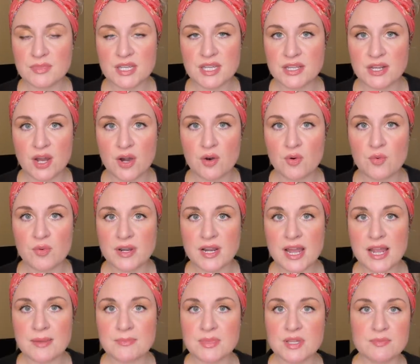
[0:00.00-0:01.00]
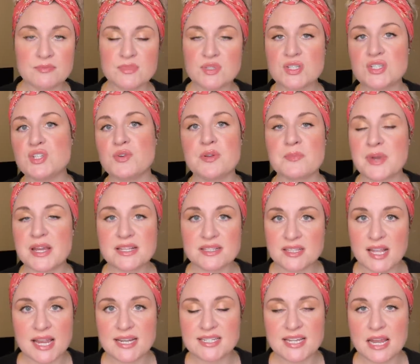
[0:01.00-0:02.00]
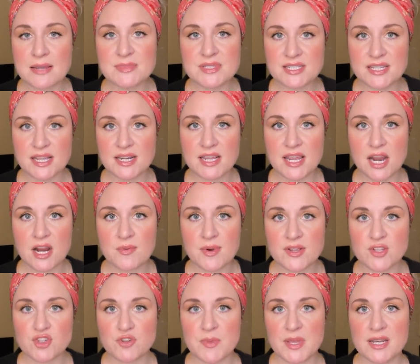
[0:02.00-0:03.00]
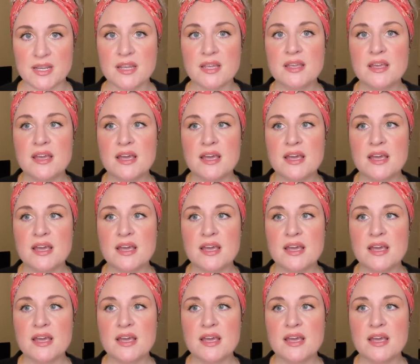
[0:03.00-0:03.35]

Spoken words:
you know, when I'm doing my nighttime skincare regimen.